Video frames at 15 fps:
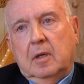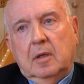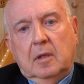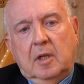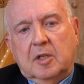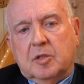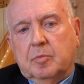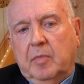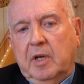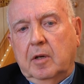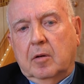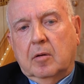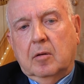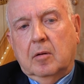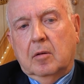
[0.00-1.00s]
That's made
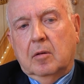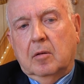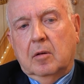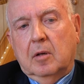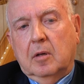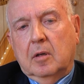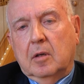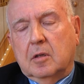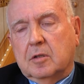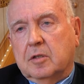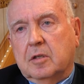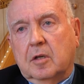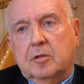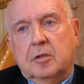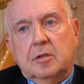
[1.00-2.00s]
her
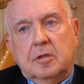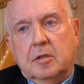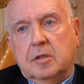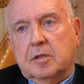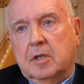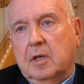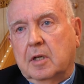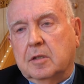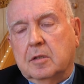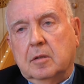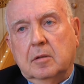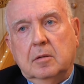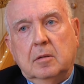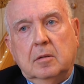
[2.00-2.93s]
such a success.